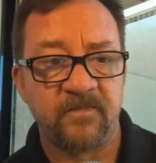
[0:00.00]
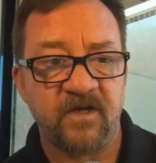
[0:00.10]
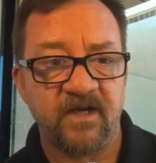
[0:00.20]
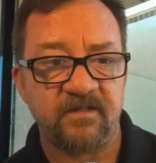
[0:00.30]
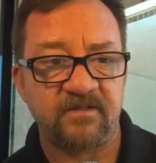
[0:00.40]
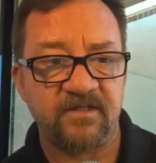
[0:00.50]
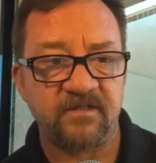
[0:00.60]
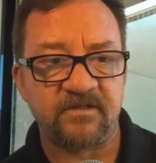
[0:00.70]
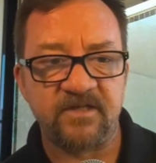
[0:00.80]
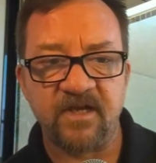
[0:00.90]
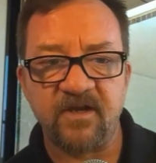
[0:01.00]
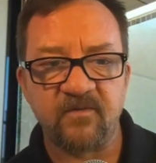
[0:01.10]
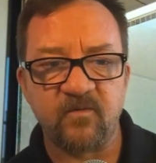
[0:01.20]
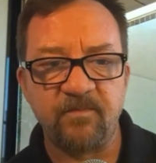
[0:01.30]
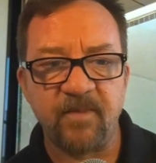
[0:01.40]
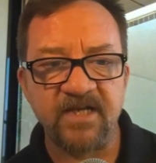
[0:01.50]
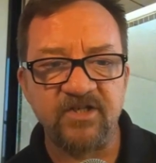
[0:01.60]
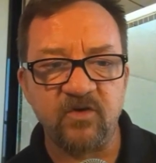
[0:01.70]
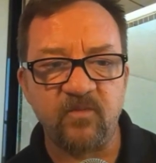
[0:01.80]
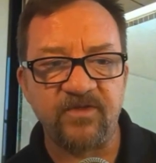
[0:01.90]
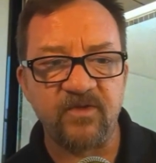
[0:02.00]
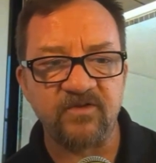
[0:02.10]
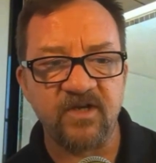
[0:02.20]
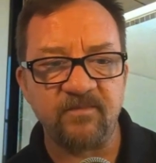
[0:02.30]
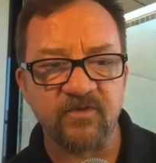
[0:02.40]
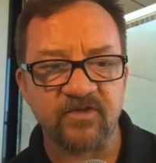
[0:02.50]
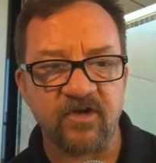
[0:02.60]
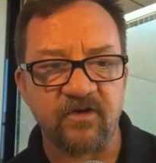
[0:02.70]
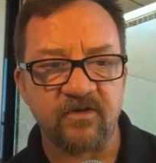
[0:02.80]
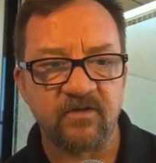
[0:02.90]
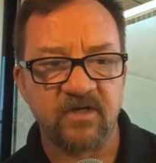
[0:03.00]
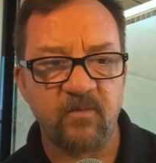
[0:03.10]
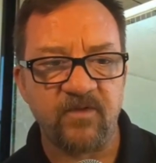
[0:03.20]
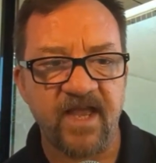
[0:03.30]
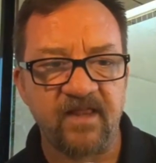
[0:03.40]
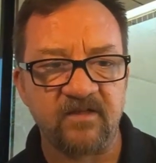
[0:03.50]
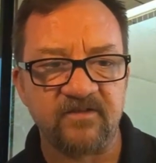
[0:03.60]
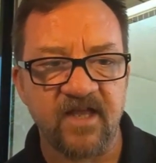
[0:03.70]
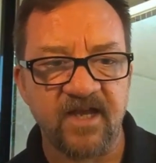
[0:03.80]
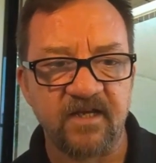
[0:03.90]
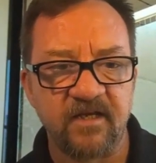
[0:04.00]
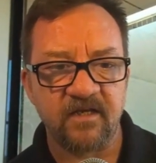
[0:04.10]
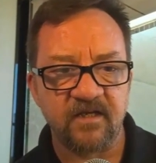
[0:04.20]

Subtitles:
All right, just remind you what those numbers are and what that looks like.